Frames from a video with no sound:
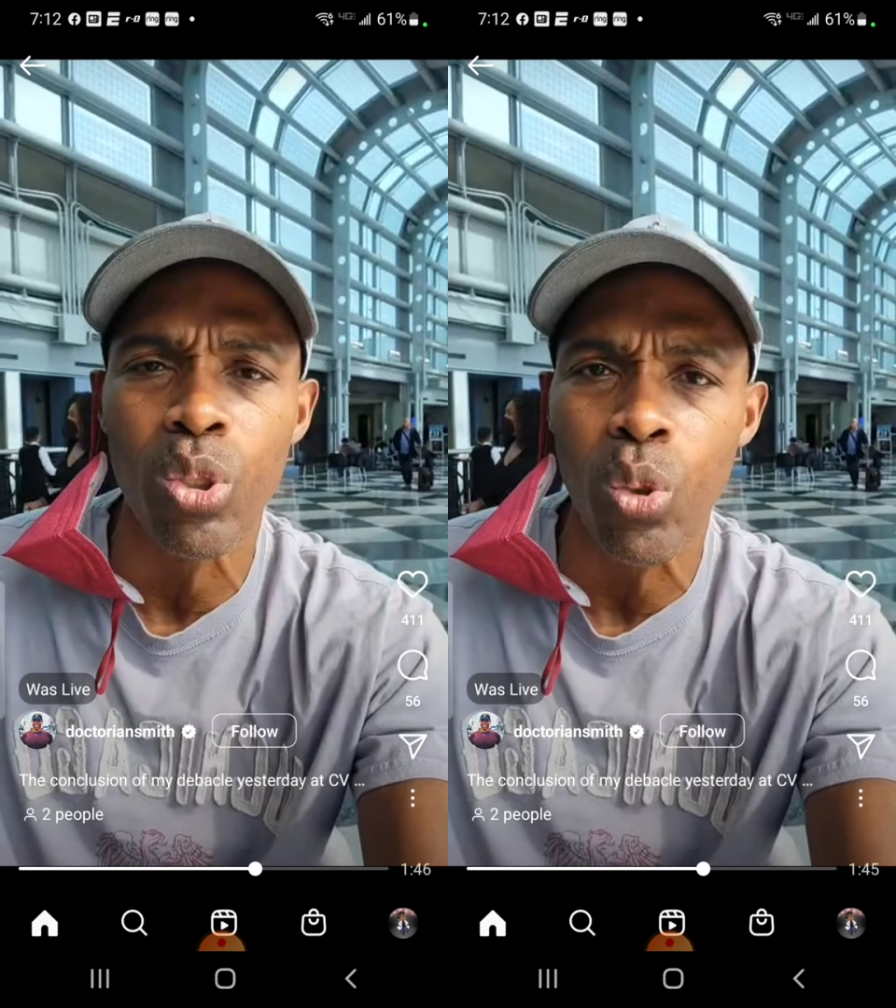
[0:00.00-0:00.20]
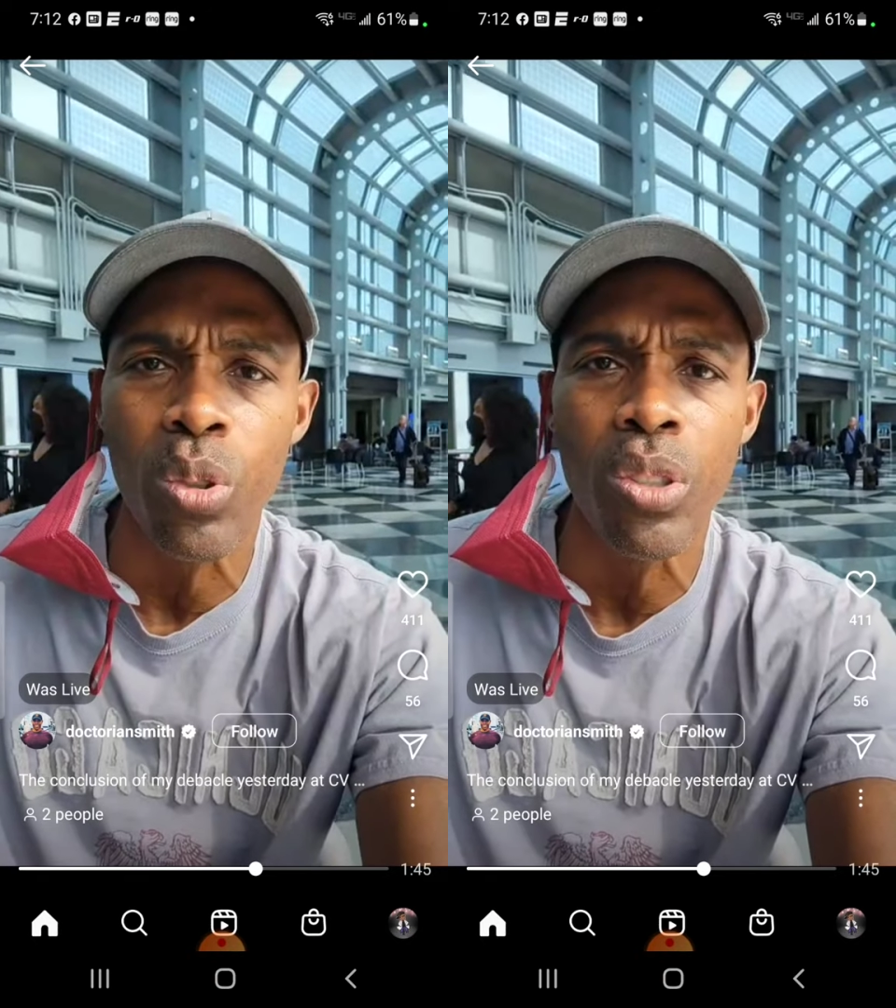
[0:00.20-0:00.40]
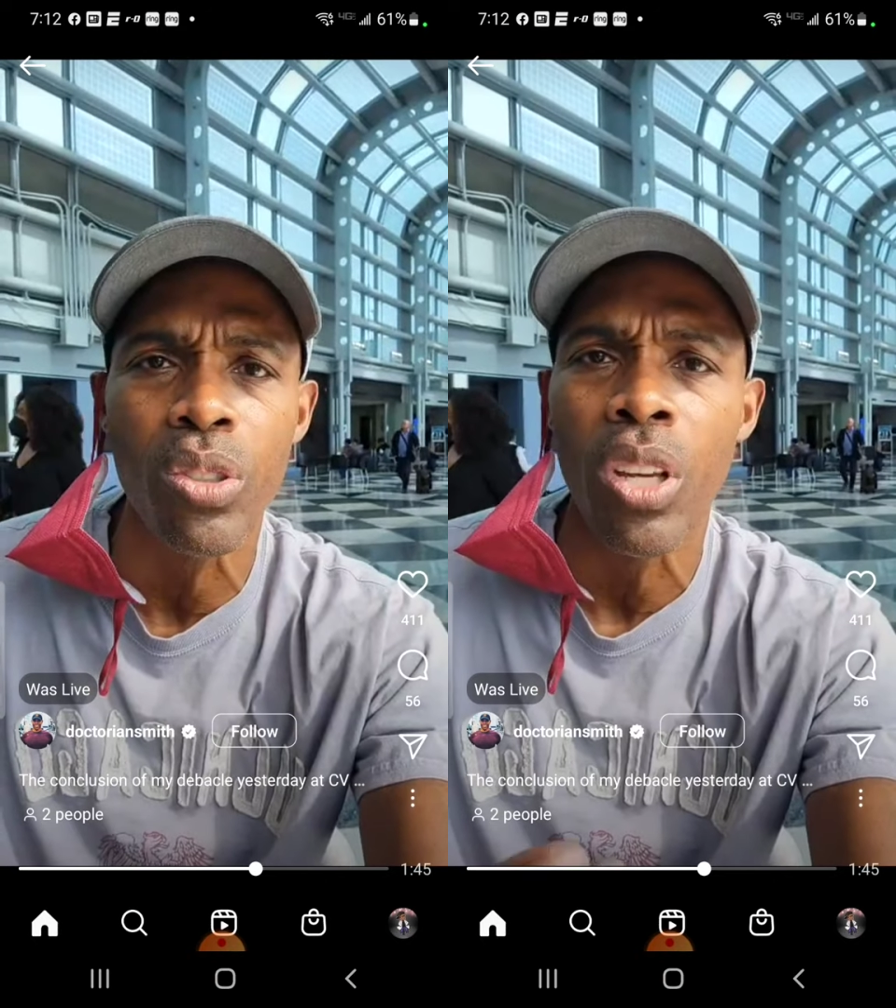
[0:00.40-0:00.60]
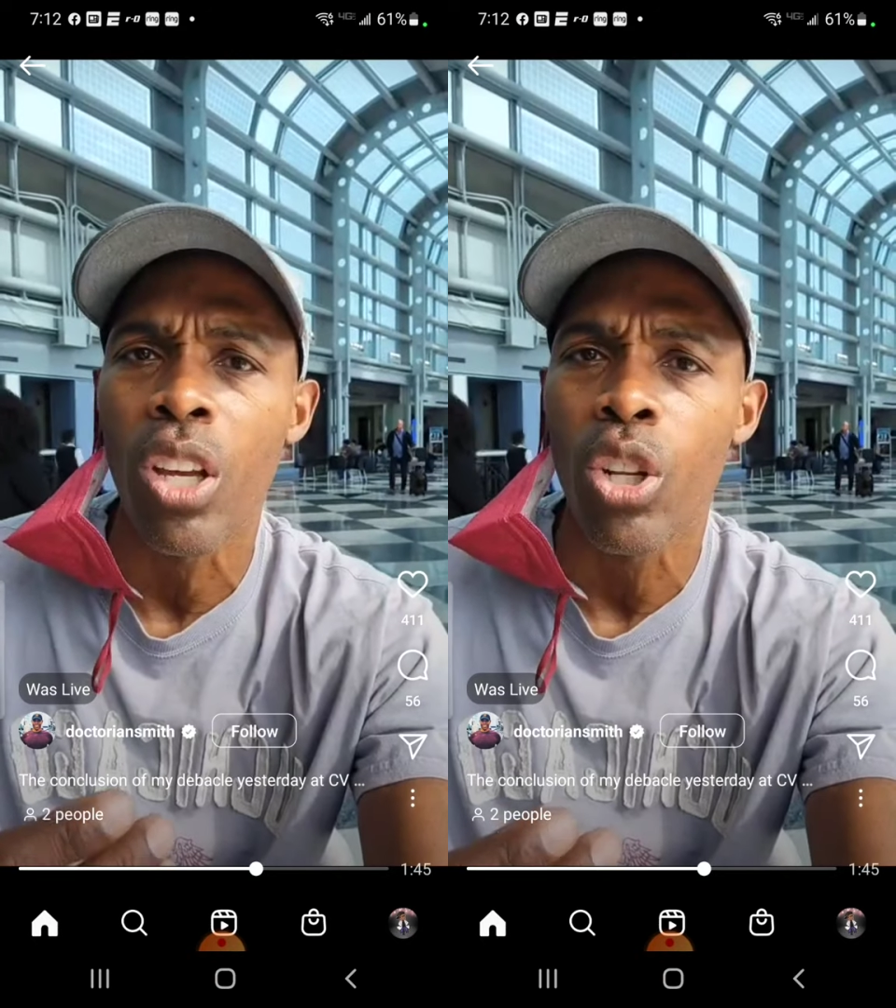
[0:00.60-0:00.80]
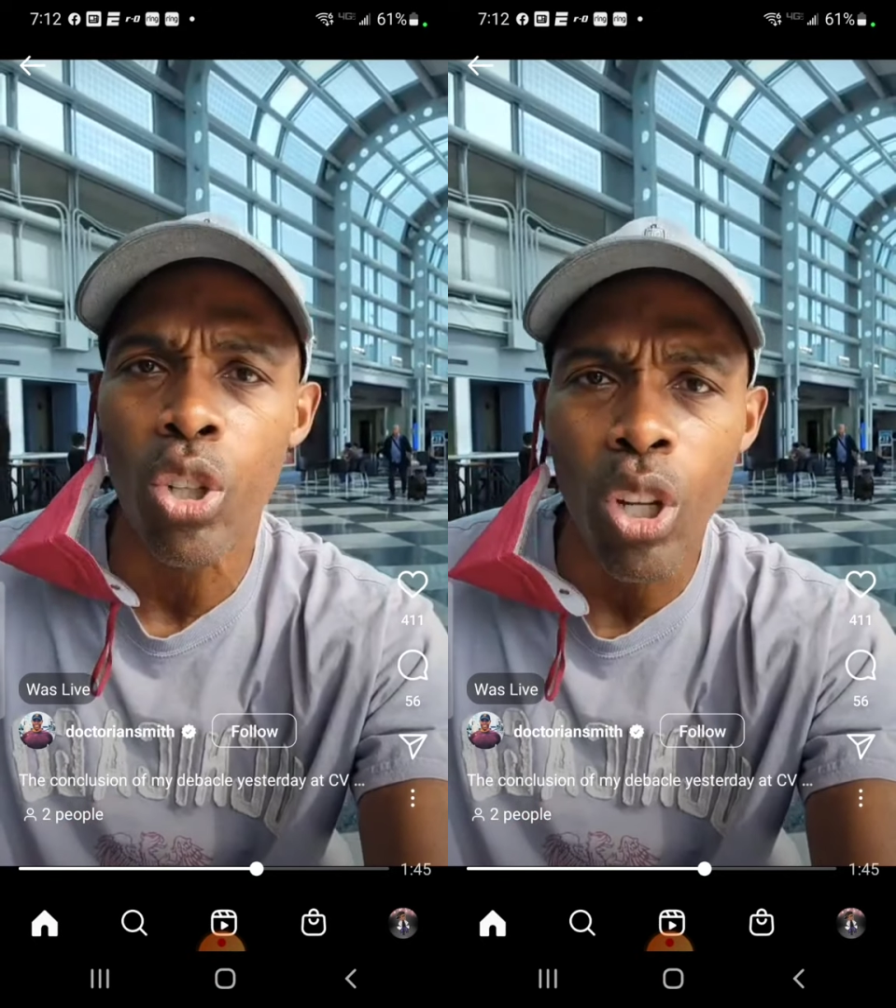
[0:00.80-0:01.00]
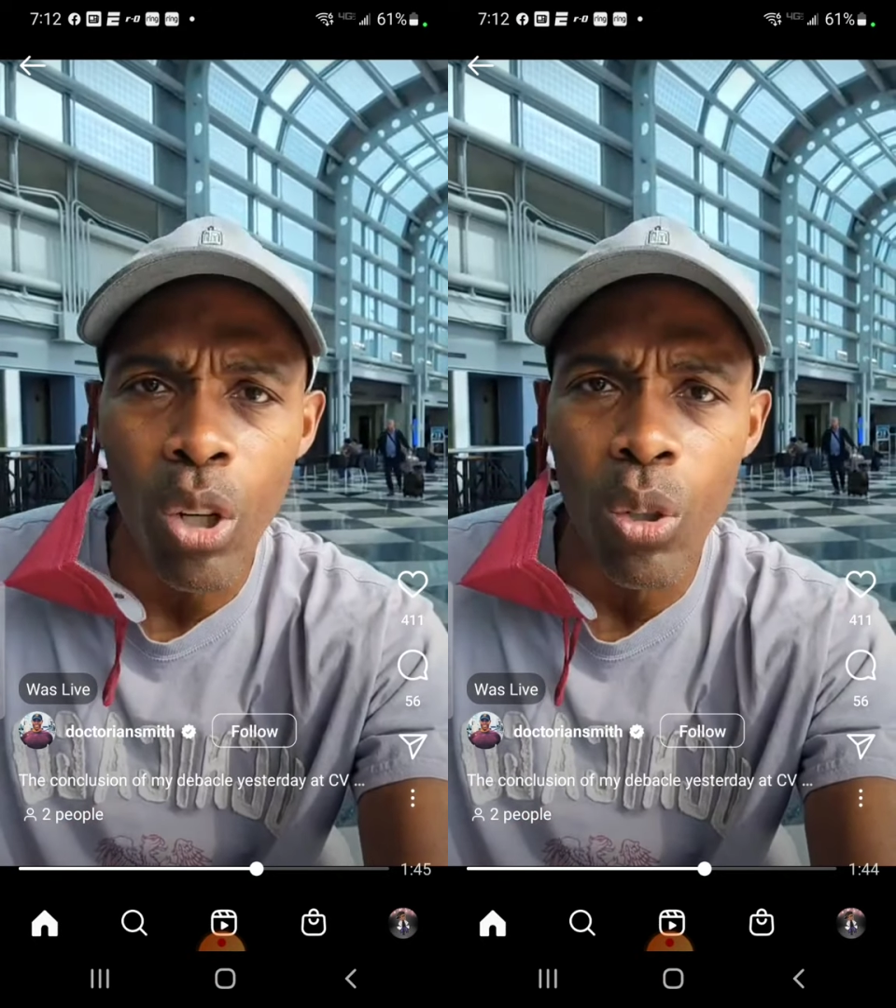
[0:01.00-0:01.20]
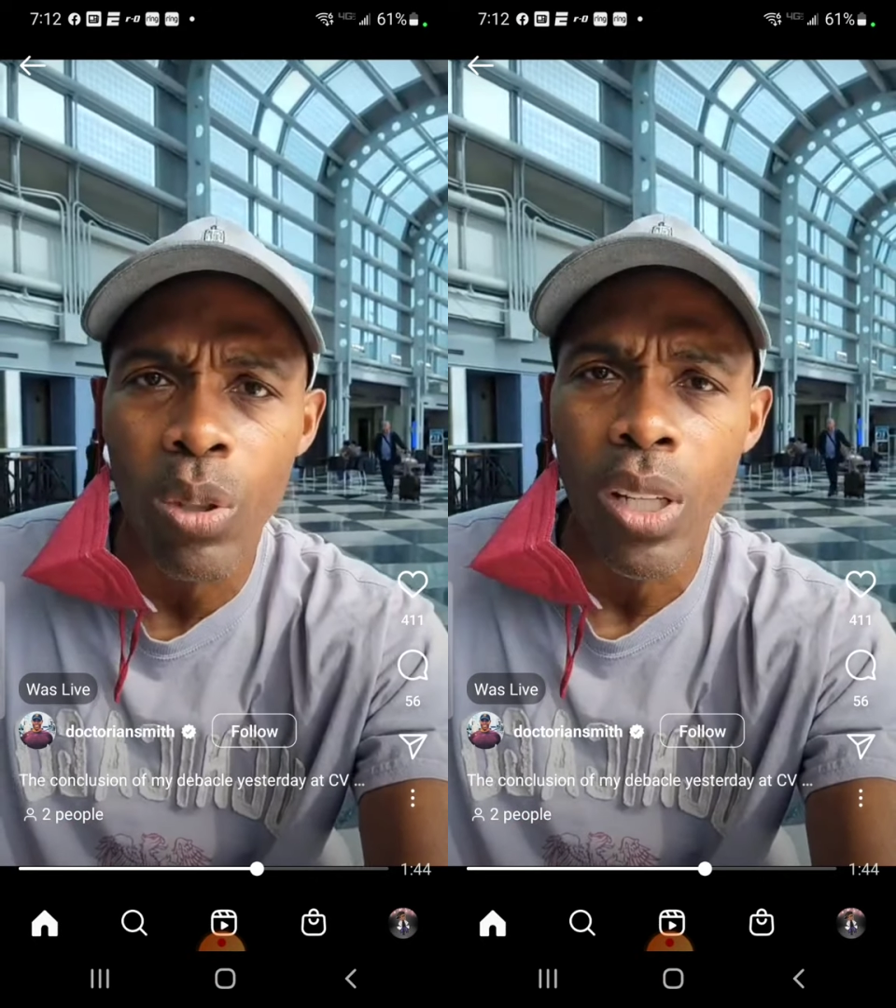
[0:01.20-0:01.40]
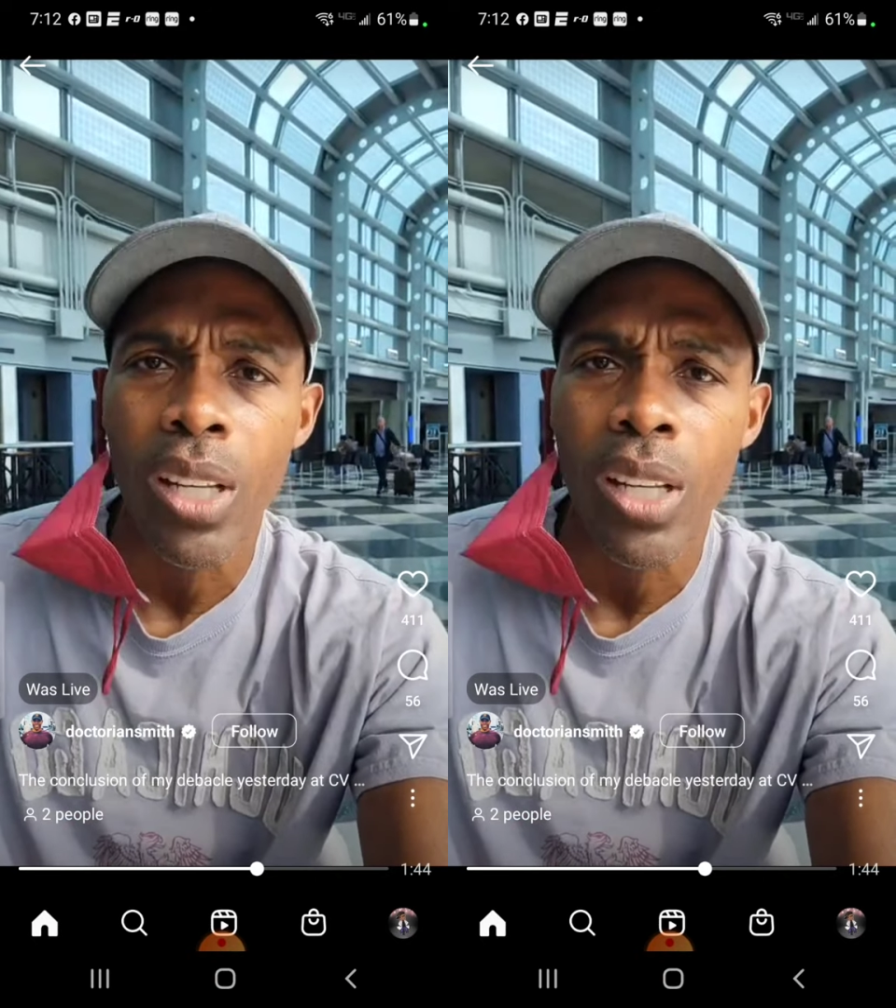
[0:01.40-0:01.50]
stores know